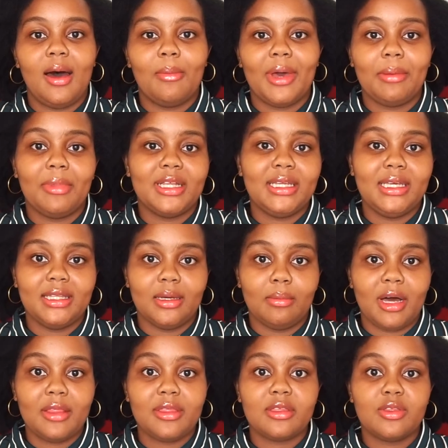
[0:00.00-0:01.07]
my money in the
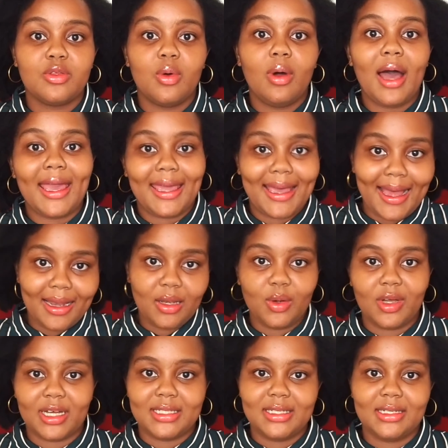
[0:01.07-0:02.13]
month, though I can
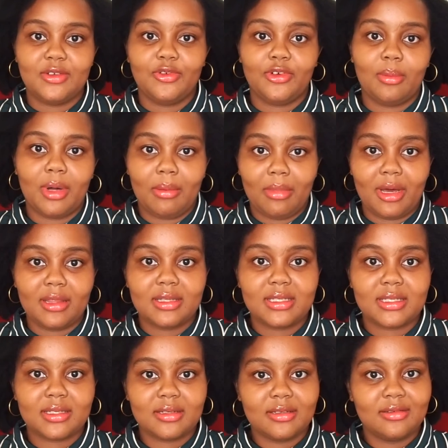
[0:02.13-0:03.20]
look at it from a
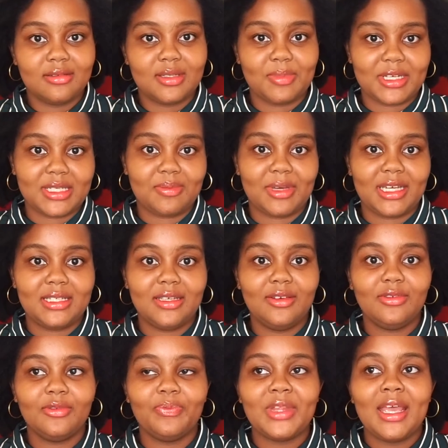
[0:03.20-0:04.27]
month's
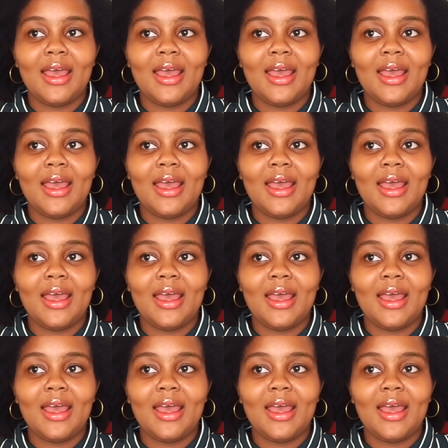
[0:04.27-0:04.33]
perspective.